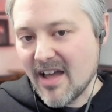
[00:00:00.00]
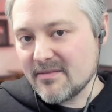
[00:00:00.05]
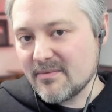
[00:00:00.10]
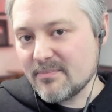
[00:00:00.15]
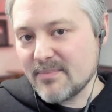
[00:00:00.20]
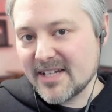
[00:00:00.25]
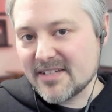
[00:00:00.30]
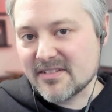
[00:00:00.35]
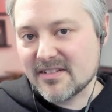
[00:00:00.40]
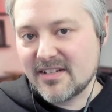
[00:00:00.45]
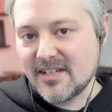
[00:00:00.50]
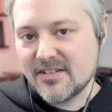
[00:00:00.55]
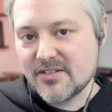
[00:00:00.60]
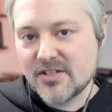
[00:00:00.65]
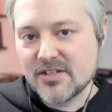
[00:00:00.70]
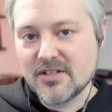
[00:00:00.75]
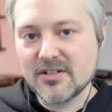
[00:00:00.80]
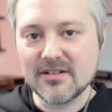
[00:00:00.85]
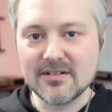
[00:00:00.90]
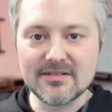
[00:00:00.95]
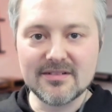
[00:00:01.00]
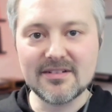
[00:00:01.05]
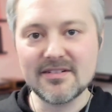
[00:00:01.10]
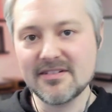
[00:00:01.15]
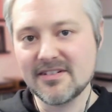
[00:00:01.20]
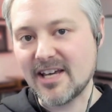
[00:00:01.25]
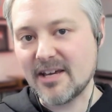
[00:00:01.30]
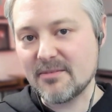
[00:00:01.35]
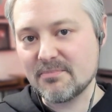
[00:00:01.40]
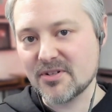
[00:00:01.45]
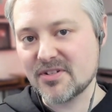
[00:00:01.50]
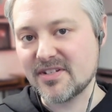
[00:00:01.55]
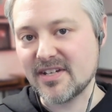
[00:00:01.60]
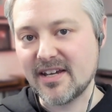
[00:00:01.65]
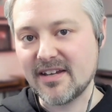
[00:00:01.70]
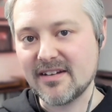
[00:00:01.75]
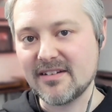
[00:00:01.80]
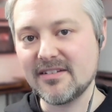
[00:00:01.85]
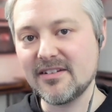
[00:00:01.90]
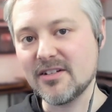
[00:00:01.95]
It makes it easier. ten
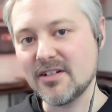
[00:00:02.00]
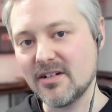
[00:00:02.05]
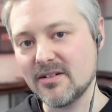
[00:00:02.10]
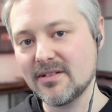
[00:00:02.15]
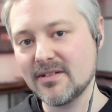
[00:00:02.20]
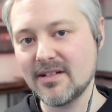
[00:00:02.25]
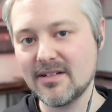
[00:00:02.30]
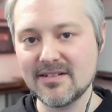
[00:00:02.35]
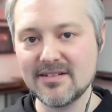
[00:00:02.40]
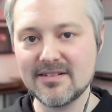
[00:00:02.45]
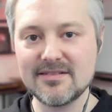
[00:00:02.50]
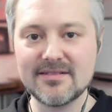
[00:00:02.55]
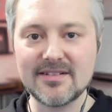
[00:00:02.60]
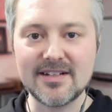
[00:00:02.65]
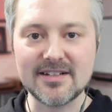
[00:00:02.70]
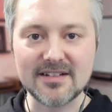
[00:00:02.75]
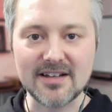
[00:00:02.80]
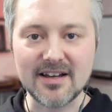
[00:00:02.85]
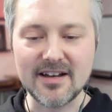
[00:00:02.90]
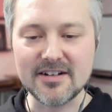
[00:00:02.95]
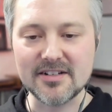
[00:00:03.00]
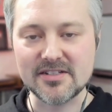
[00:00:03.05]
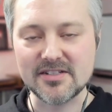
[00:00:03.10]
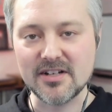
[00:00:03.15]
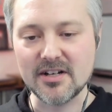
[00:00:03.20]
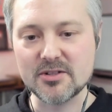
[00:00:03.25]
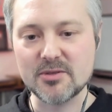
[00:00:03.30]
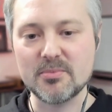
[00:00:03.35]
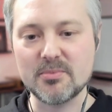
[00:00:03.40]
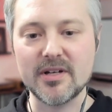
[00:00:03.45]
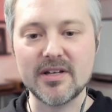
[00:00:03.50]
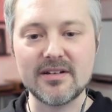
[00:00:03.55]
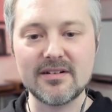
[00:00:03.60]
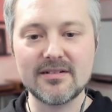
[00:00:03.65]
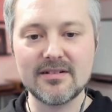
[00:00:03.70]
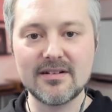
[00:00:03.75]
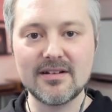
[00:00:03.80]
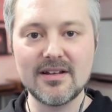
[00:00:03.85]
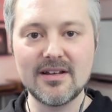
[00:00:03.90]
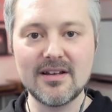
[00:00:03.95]
percent, you know, that kind of sucks,
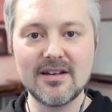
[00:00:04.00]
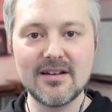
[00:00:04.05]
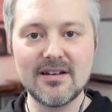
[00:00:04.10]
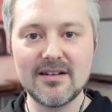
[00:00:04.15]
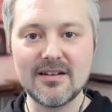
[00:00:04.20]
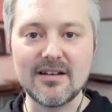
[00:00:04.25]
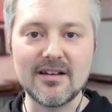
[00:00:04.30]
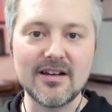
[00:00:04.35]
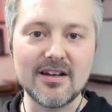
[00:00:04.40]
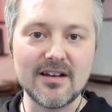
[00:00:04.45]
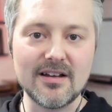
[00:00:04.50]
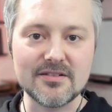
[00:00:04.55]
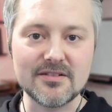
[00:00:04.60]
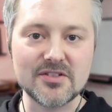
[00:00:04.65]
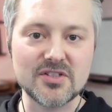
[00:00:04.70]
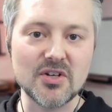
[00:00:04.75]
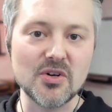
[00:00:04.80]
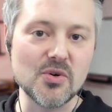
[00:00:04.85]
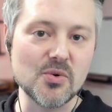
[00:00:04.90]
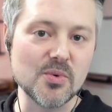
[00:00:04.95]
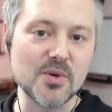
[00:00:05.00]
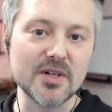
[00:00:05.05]
but uh, so